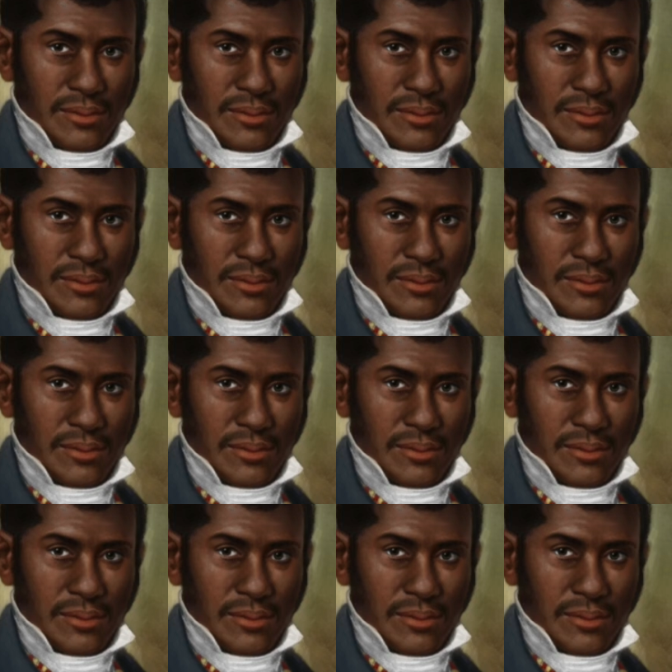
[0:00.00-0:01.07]

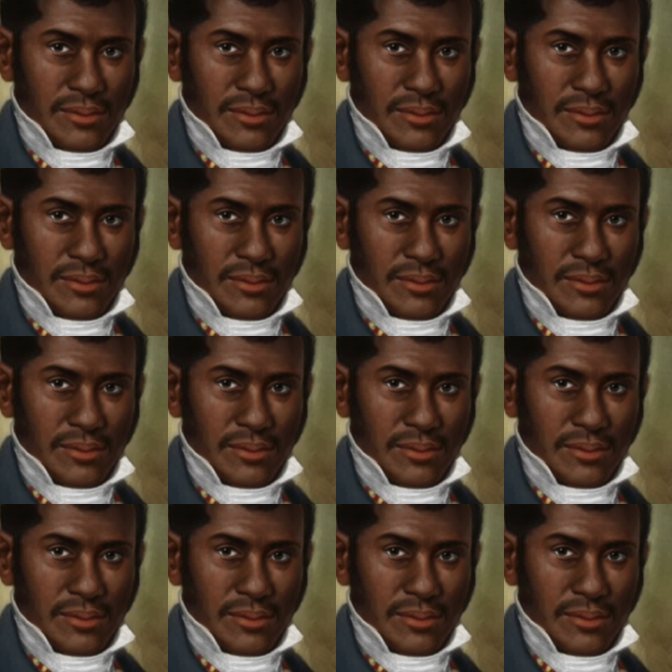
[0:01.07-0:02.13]

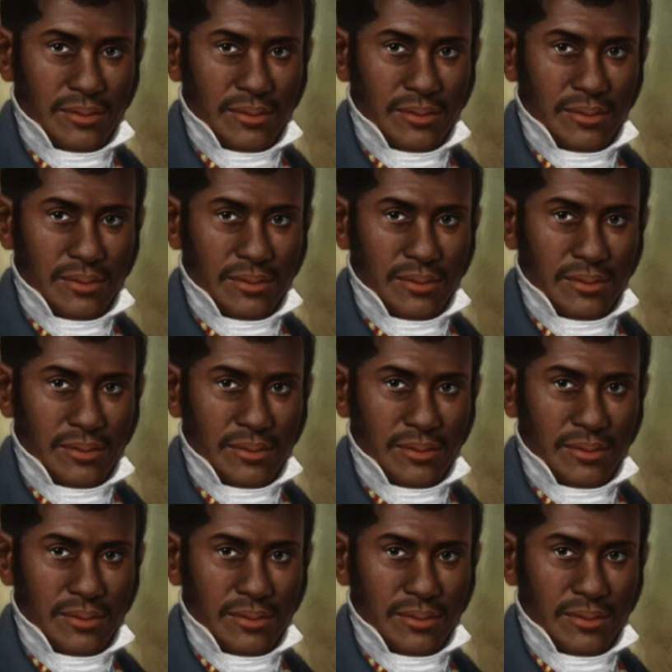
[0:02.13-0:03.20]

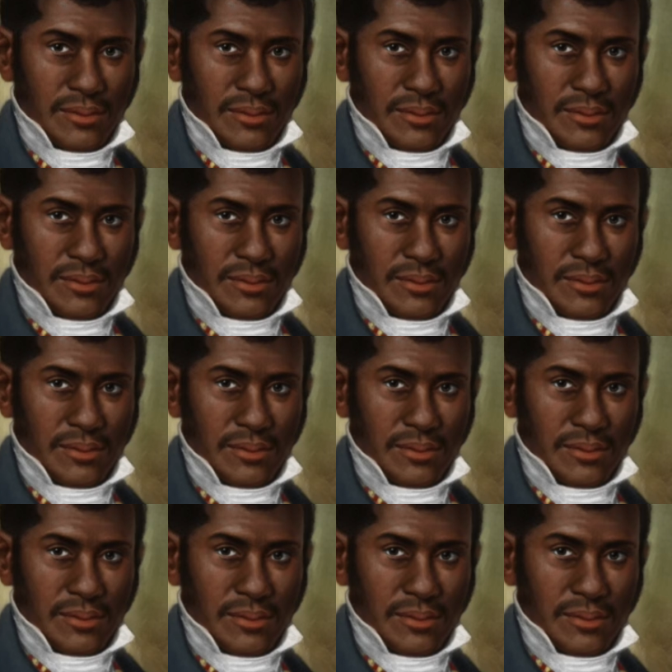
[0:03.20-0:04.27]
(no lip movement)